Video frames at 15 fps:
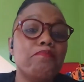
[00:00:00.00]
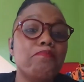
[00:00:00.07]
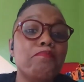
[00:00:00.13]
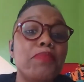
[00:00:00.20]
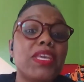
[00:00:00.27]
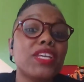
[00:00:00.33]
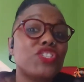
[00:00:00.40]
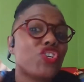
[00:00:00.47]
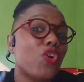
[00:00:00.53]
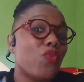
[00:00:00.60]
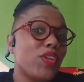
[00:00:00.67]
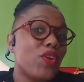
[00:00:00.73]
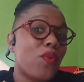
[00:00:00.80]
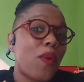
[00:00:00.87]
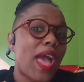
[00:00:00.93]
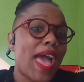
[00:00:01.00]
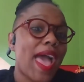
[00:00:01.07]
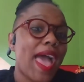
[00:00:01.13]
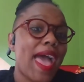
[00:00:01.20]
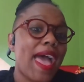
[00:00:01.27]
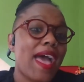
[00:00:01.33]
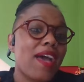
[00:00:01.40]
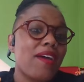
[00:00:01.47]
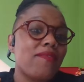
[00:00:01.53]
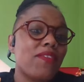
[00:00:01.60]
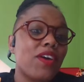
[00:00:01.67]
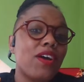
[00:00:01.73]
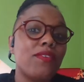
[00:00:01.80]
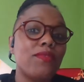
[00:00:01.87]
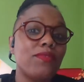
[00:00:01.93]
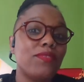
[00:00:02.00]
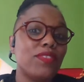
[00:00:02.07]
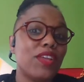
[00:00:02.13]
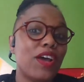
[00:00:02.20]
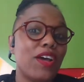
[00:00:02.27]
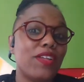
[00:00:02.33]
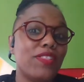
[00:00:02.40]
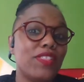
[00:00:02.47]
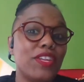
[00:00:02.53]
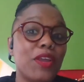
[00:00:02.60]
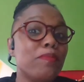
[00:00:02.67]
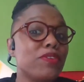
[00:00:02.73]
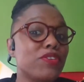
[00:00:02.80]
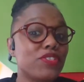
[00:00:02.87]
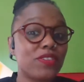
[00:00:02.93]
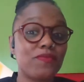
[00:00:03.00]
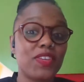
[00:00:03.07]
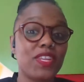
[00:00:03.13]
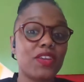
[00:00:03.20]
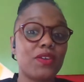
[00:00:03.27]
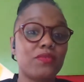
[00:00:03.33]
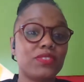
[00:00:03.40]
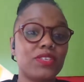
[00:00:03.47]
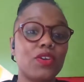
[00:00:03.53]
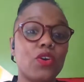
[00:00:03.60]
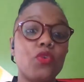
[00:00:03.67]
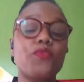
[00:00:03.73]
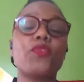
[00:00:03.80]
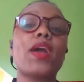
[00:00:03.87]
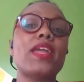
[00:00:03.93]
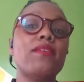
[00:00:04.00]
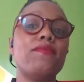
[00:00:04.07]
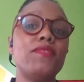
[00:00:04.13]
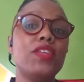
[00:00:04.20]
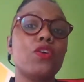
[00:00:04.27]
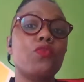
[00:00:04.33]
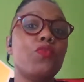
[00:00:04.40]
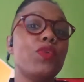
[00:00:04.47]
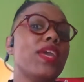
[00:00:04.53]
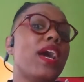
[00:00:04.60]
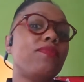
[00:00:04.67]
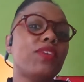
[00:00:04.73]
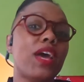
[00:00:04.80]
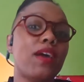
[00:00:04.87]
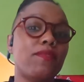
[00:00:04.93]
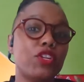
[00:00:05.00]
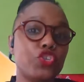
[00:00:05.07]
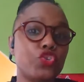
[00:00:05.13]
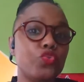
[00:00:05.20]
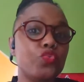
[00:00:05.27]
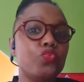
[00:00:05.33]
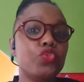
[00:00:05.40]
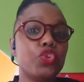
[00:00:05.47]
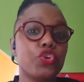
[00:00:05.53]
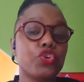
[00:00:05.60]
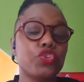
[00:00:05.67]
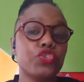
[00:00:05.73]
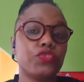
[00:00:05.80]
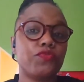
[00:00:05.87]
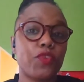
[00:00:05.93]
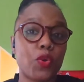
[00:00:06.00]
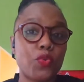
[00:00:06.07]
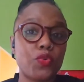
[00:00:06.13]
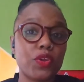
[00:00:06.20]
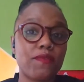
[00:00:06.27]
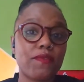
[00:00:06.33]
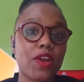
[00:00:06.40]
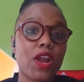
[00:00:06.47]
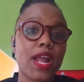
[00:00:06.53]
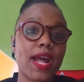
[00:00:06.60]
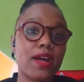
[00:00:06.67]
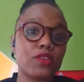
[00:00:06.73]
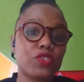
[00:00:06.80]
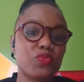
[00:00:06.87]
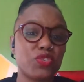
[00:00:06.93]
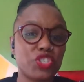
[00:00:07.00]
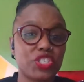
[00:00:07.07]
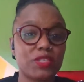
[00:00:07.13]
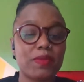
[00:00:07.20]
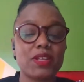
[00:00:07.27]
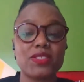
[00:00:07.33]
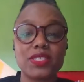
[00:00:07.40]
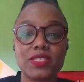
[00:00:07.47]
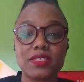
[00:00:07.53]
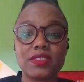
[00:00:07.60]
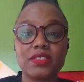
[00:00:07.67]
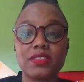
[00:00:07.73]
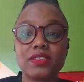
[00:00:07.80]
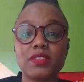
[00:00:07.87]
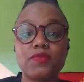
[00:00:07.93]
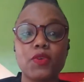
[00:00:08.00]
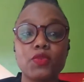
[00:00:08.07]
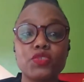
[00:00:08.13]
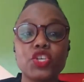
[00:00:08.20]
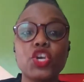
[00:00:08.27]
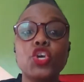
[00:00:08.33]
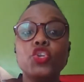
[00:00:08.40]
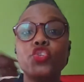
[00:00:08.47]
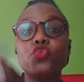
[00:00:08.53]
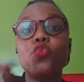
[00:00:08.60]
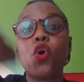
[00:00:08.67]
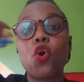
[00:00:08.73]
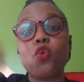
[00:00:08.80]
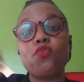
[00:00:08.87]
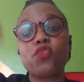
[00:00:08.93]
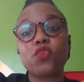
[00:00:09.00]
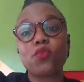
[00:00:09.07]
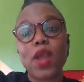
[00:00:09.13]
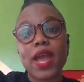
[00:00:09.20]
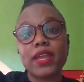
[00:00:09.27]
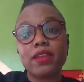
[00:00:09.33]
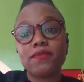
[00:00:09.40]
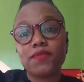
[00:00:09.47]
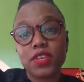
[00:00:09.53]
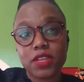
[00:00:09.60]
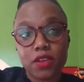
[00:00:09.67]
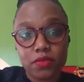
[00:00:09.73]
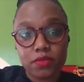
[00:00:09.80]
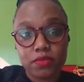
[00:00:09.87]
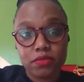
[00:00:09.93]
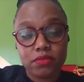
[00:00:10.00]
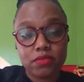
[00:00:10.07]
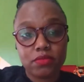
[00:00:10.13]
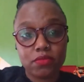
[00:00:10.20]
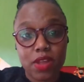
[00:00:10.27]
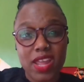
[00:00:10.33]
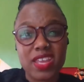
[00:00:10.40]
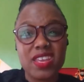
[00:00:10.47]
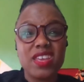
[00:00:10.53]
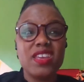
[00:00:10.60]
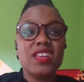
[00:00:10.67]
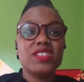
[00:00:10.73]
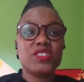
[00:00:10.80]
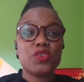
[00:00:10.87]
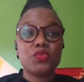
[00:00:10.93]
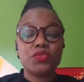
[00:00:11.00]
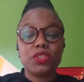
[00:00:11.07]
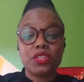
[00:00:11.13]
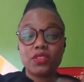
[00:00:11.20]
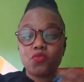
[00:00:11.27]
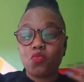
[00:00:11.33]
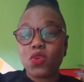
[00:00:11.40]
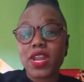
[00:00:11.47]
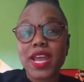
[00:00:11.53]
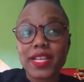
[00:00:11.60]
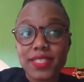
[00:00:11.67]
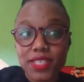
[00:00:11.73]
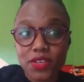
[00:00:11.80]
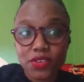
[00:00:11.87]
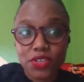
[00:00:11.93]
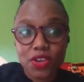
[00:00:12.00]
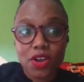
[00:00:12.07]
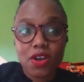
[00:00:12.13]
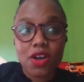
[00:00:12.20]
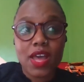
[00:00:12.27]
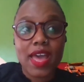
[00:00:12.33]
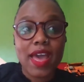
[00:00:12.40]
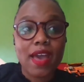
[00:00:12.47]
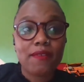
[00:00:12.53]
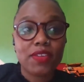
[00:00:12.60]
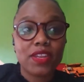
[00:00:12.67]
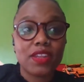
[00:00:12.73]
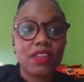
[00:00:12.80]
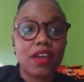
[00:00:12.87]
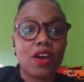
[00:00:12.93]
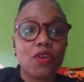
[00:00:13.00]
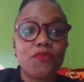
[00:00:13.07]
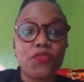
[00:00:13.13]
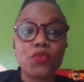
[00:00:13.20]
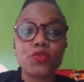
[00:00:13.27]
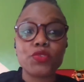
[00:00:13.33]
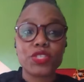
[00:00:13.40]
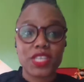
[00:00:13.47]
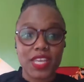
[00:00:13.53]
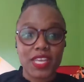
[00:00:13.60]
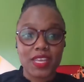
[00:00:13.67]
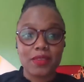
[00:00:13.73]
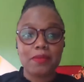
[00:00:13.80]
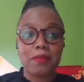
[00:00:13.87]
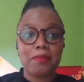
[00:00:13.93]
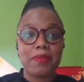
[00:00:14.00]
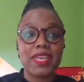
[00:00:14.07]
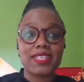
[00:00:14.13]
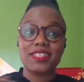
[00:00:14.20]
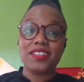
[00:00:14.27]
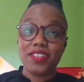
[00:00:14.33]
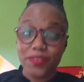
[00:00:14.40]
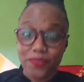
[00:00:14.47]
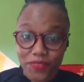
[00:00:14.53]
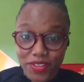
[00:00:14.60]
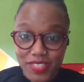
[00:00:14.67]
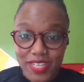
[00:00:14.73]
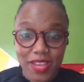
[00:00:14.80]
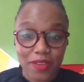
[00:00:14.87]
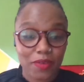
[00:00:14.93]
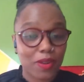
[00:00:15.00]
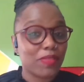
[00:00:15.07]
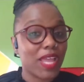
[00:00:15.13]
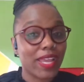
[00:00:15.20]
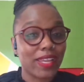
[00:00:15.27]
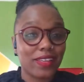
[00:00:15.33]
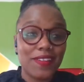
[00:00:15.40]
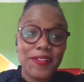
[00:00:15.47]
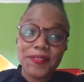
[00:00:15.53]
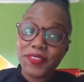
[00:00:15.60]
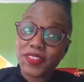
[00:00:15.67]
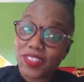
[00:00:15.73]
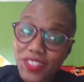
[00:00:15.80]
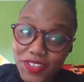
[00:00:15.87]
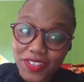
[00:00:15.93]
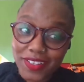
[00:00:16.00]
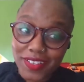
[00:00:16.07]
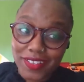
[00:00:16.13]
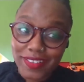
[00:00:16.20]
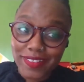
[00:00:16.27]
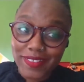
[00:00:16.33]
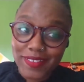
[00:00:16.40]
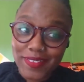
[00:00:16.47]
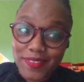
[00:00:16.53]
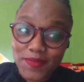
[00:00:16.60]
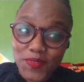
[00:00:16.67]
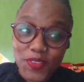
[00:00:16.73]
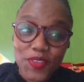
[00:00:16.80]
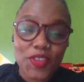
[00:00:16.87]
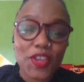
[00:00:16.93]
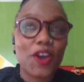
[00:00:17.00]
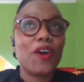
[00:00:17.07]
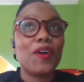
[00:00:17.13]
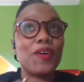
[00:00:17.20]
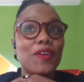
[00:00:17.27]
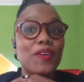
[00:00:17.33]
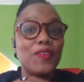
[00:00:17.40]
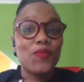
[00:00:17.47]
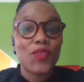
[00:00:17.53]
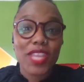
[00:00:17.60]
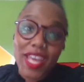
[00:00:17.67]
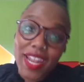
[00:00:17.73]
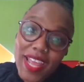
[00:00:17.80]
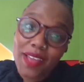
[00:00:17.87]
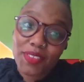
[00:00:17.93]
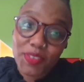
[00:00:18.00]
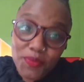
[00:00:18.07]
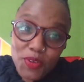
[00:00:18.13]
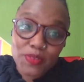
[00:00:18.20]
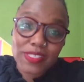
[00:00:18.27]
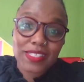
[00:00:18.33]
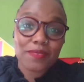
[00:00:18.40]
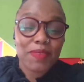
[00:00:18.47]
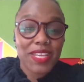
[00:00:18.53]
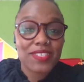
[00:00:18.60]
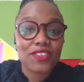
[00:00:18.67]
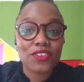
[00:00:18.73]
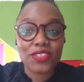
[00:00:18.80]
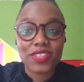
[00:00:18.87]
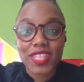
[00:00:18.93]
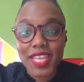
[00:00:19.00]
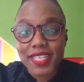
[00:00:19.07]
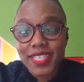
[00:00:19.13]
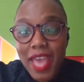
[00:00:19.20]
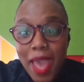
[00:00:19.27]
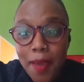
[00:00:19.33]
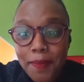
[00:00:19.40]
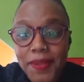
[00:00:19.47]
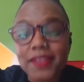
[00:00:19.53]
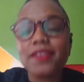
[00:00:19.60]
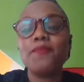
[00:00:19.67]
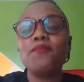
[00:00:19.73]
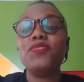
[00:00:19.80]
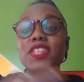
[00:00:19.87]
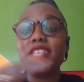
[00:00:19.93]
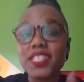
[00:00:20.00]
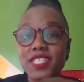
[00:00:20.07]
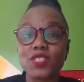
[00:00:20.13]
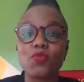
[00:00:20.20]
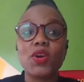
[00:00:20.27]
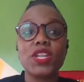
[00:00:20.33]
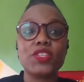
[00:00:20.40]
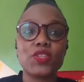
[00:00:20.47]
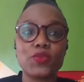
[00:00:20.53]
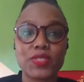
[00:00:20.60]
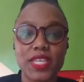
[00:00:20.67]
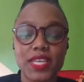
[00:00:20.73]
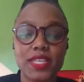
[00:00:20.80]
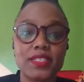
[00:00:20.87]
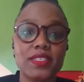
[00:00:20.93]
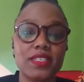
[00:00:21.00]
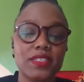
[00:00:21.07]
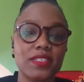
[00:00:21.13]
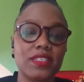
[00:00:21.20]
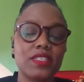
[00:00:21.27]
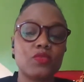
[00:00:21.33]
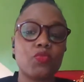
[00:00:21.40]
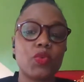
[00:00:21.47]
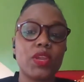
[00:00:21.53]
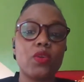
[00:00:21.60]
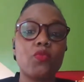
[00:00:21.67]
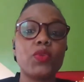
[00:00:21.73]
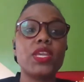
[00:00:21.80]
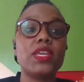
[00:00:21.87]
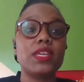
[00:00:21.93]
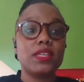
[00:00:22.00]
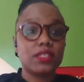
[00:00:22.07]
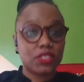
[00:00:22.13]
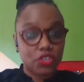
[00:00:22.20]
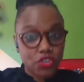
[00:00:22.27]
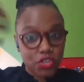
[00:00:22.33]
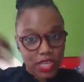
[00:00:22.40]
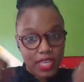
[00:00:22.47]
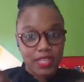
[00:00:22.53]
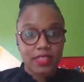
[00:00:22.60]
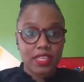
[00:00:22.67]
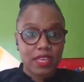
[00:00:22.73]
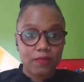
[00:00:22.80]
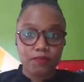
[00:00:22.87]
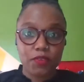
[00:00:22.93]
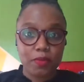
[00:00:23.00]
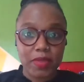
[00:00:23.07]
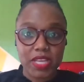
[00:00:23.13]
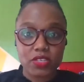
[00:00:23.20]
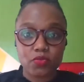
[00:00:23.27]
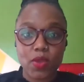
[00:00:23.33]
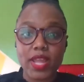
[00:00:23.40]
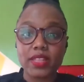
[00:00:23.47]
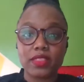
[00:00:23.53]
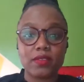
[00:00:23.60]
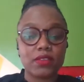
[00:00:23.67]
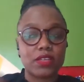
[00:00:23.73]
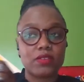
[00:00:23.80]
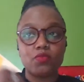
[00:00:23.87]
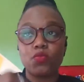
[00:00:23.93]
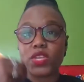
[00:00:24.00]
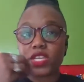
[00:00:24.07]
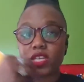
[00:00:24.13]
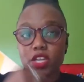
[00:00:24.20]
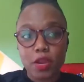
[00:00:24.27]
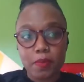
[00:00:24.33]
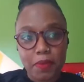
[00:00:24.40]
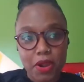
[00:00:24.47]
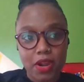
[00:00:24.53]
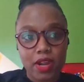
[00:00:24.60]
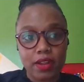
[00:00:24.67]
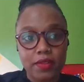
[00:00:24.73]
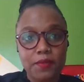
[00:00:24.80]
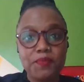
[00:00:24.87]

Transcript: Because y'all, we don't have the numbers to override a veto. We have to have a 2/3 vote of our House, which is about 66 votes, to override a veto, right? So when I tell y'all having a full team makes a difference, like when I'm like, look, we got to have the votes to make certain things happen. This is one of those instances where we took in the information, right? We did our part.